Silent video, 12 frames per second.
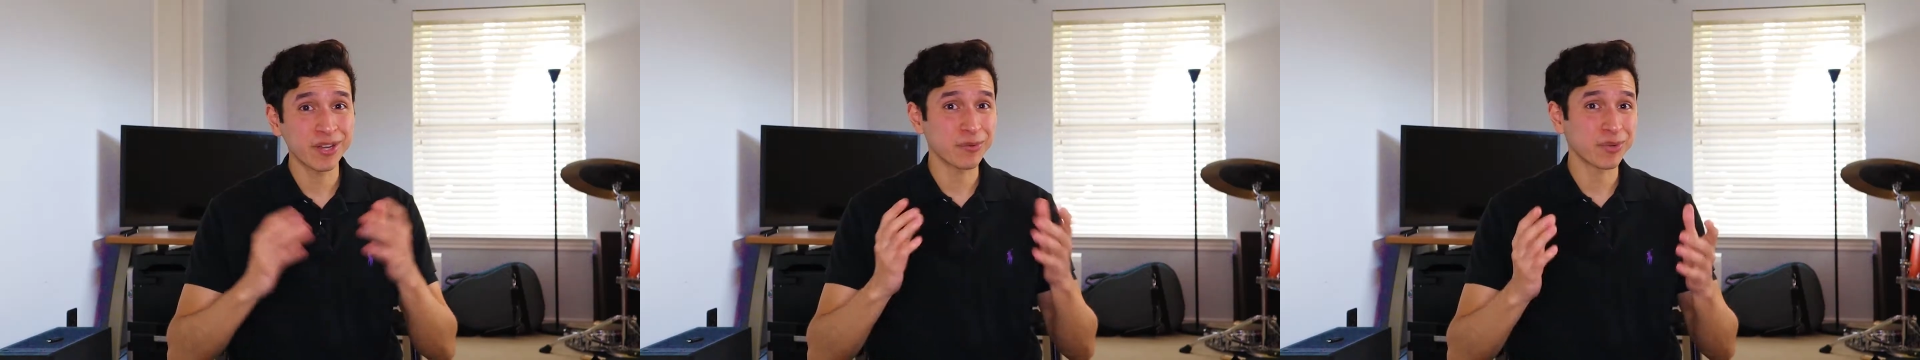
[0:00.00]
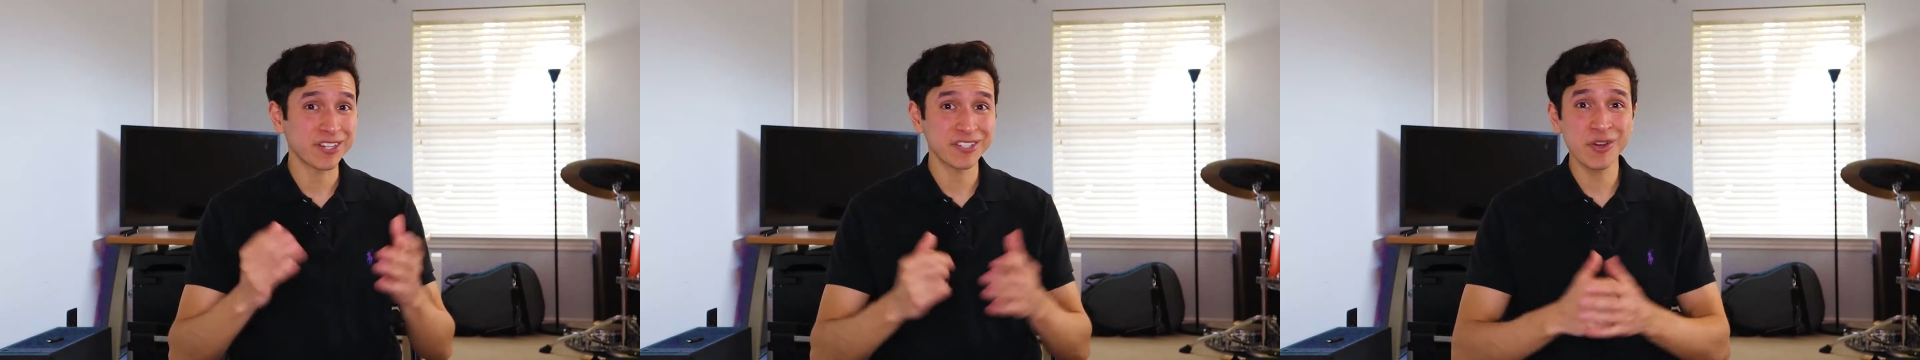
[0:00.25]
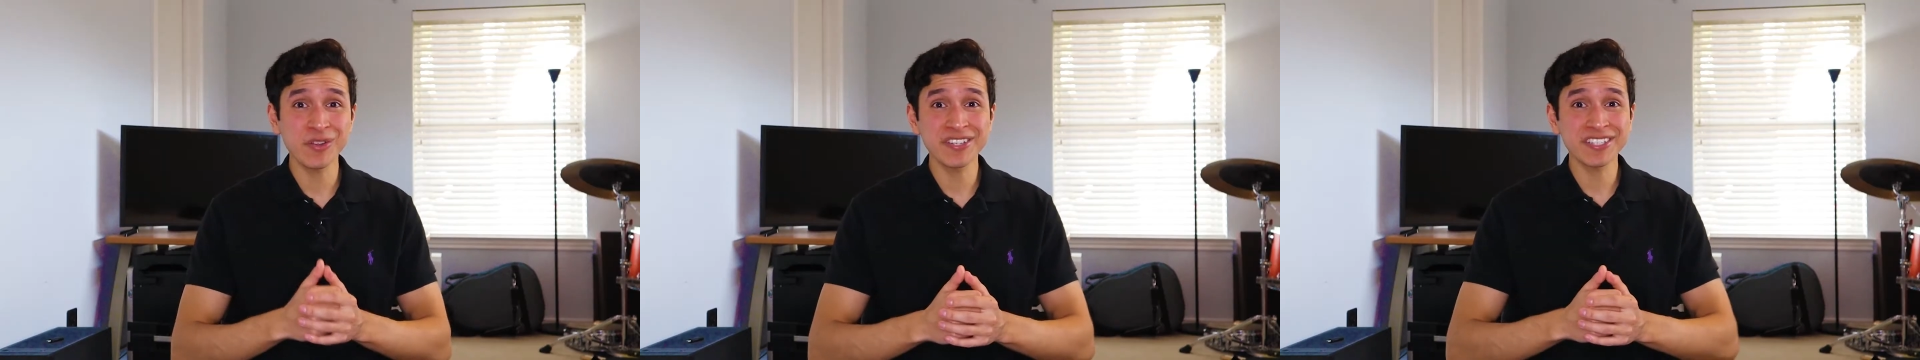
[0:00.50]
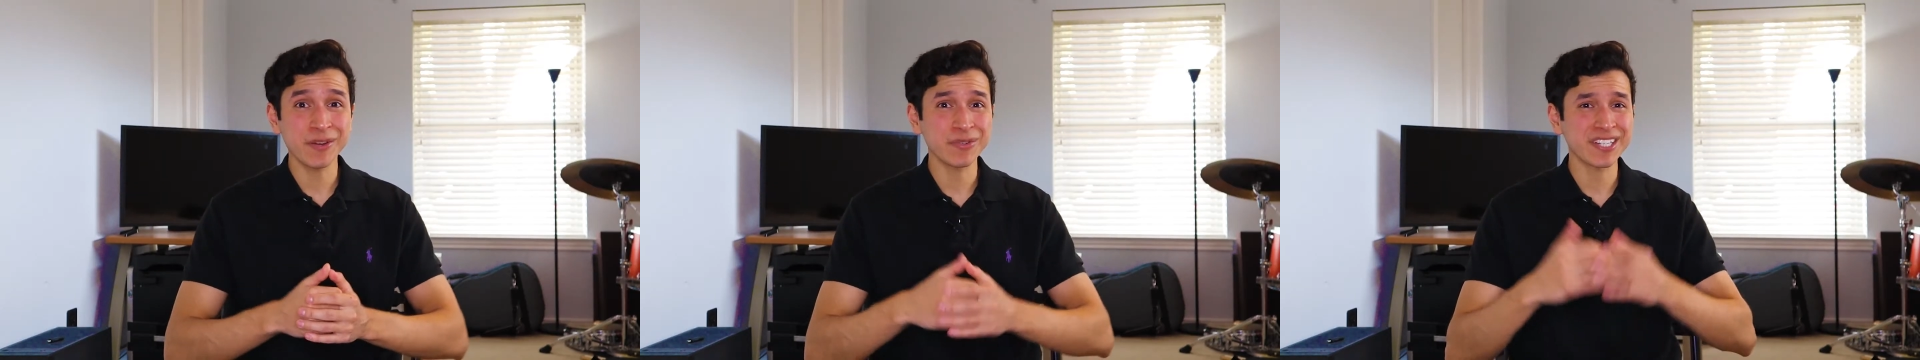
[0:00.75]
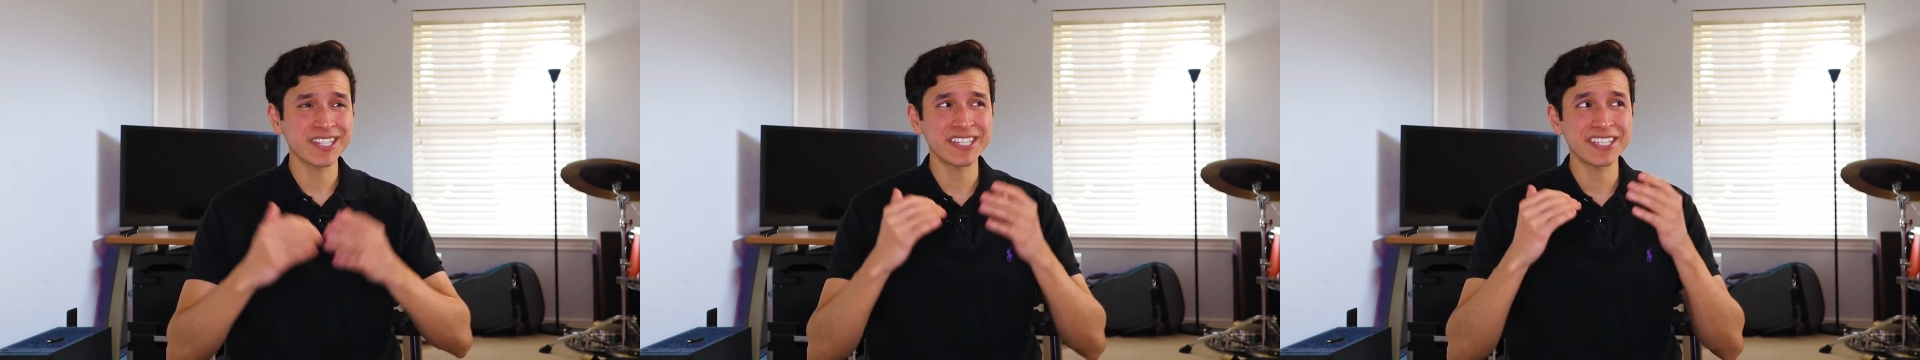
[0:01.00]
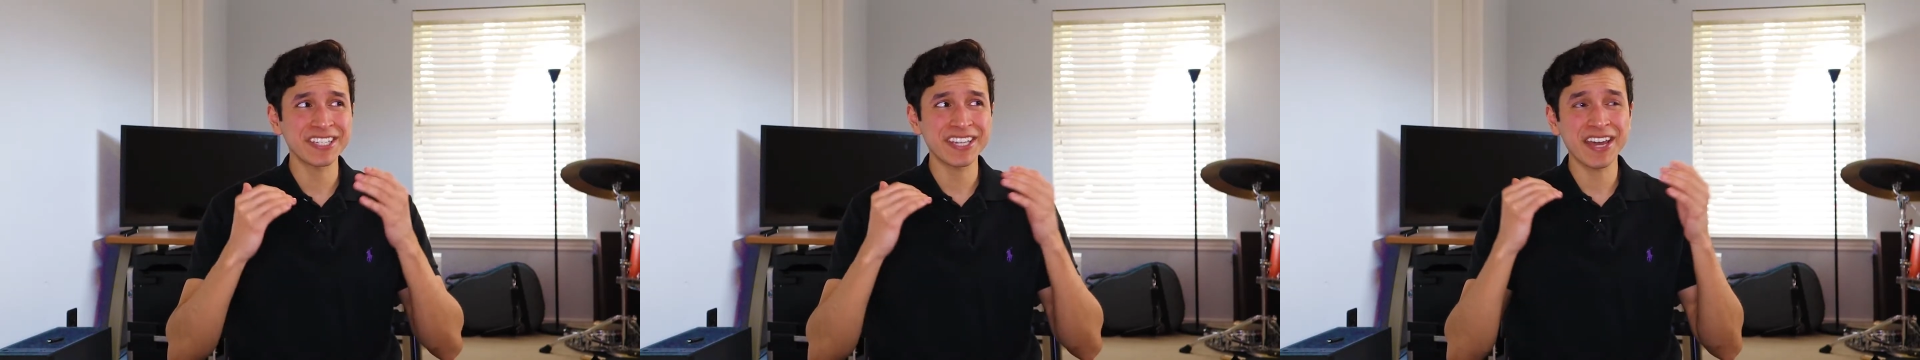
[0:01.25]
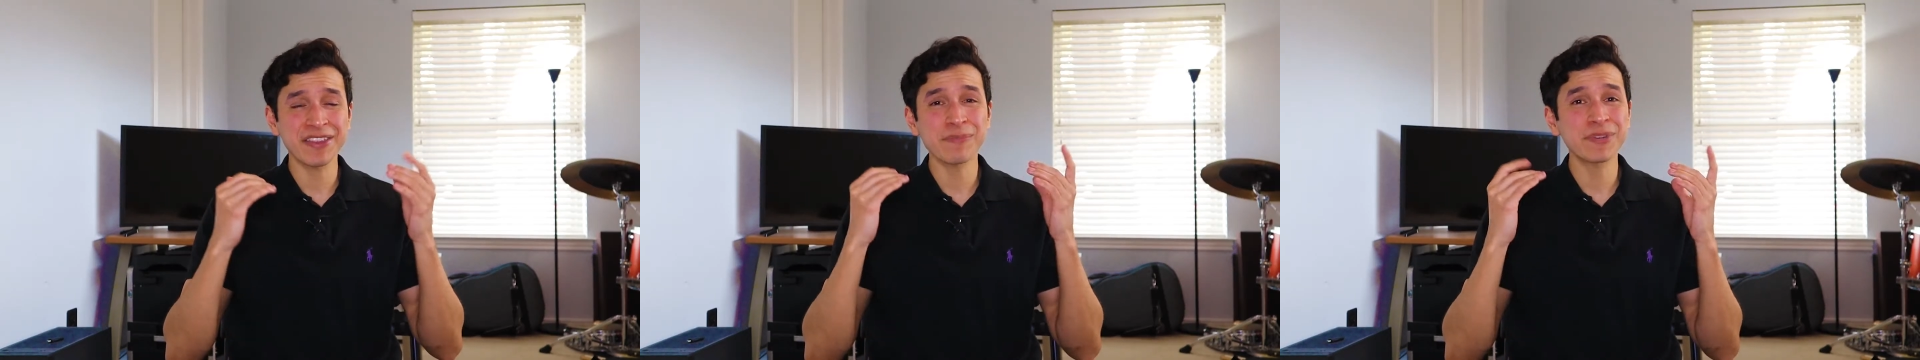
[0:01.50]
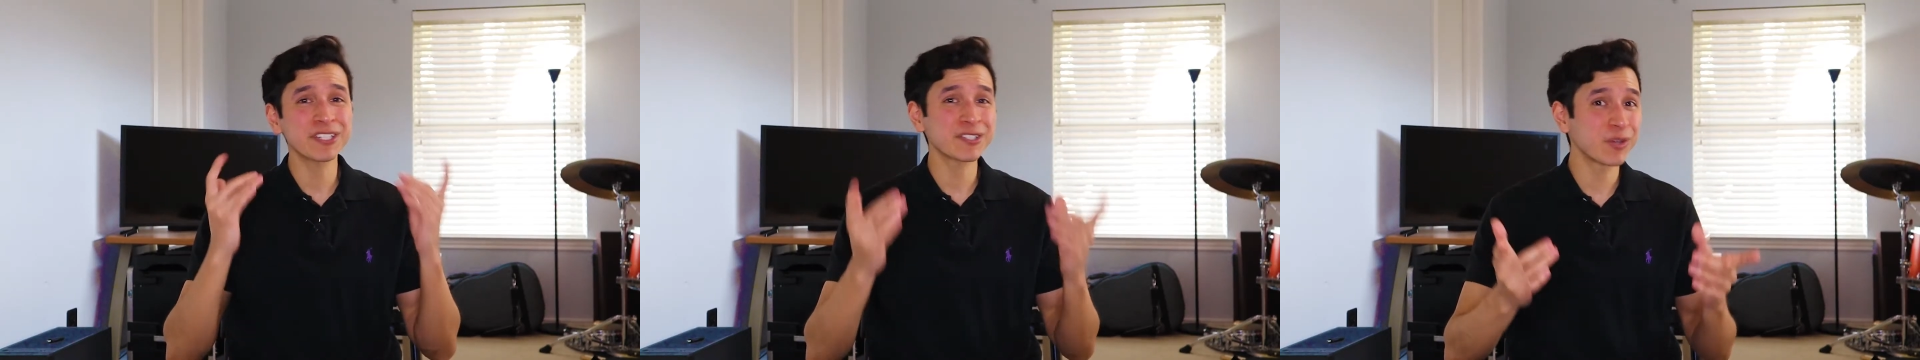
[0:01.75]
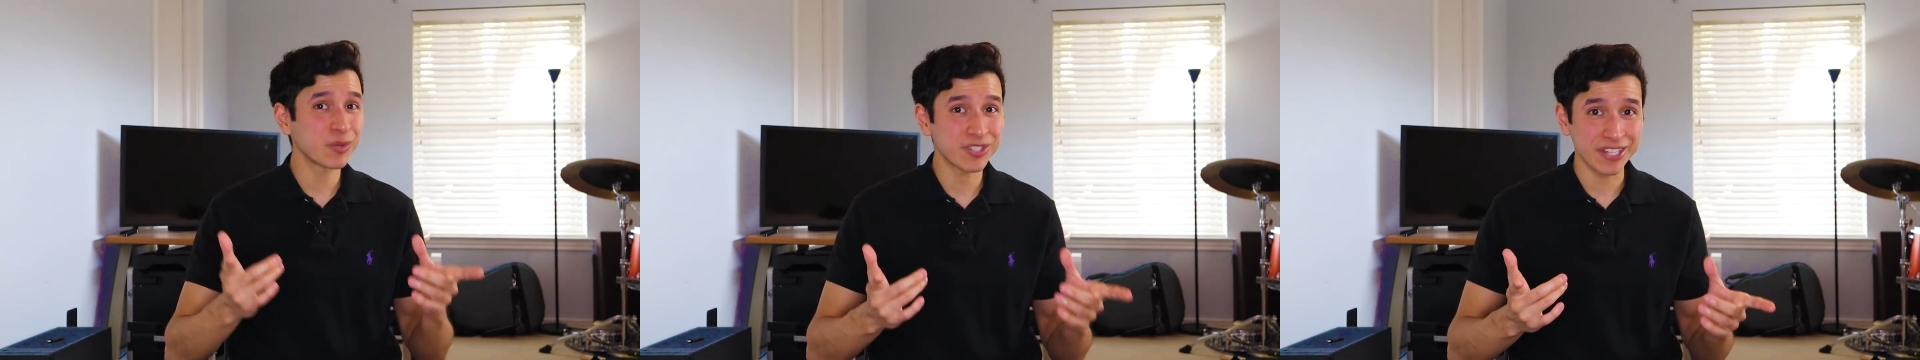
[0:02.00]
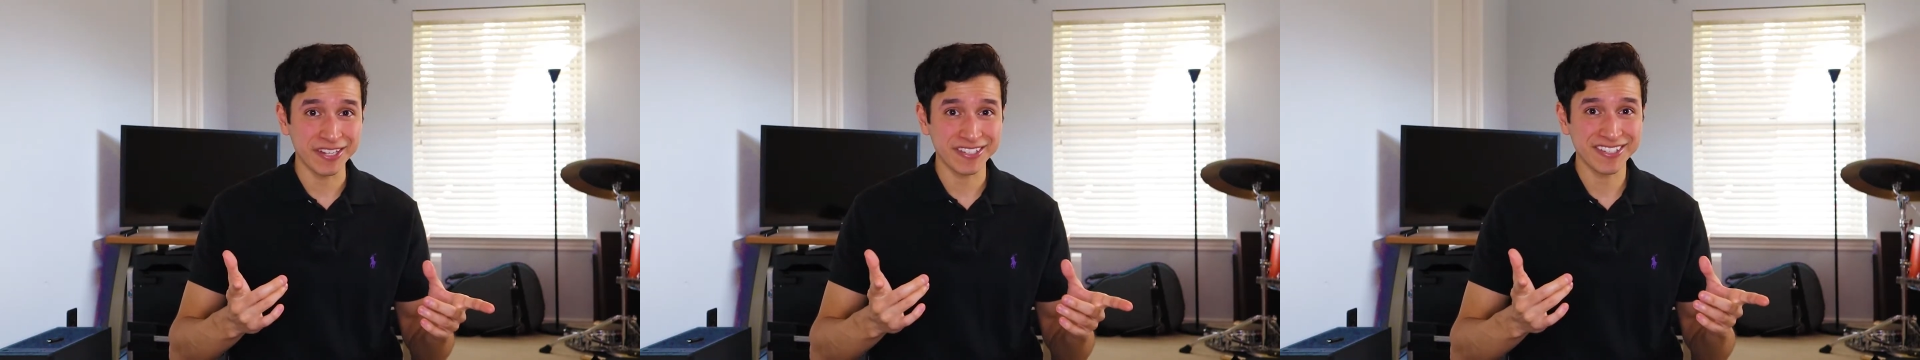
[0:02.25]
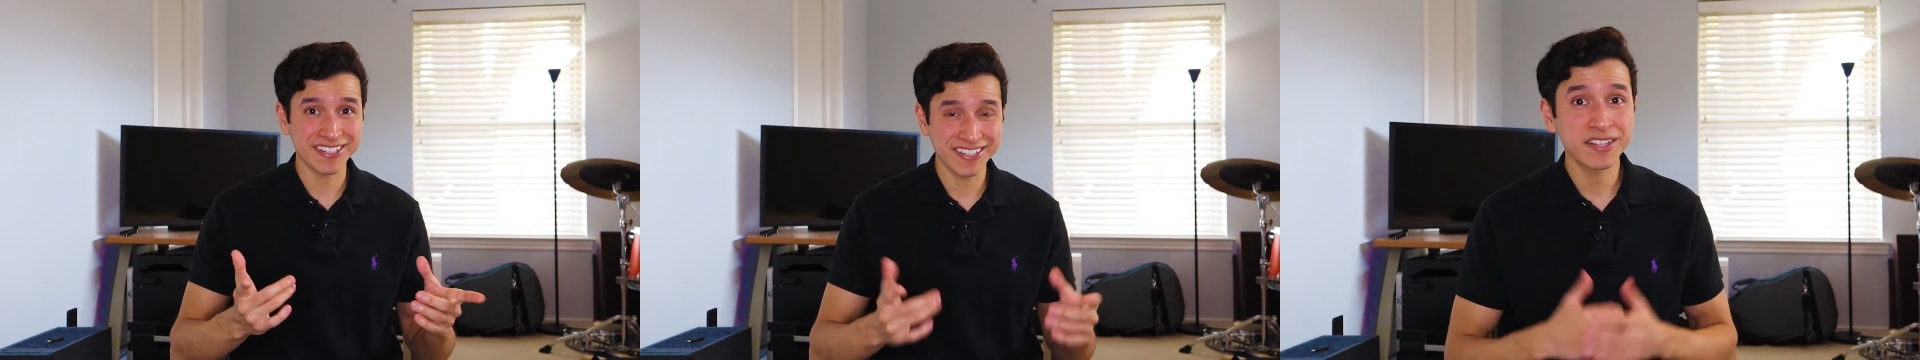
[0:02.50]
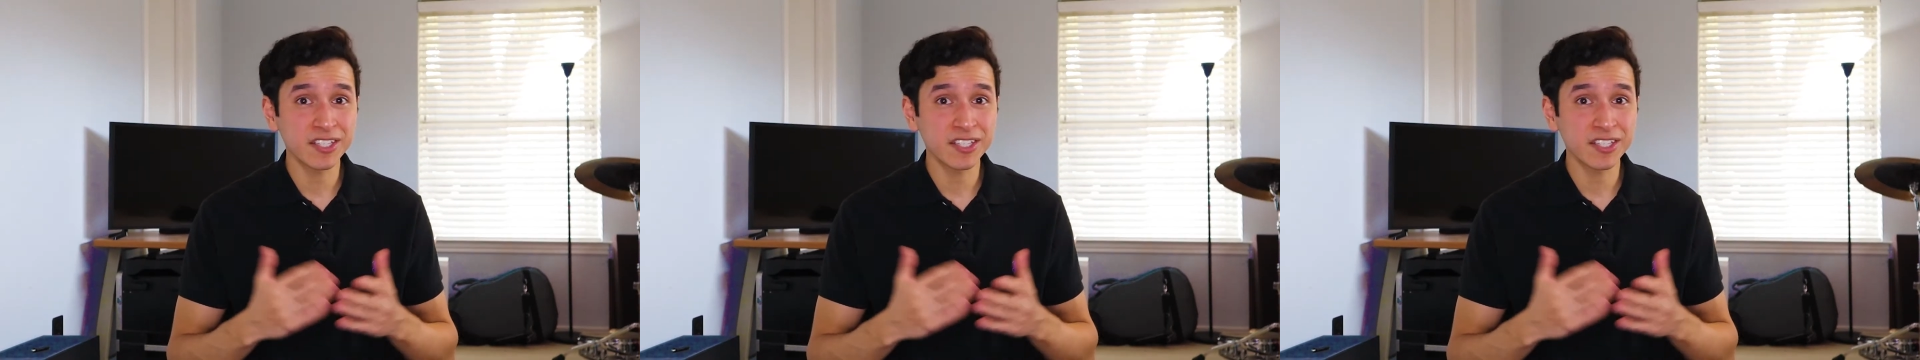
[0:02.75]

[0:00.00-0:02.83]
Okay, when I saw this, I was like, yeah, that makes no sense.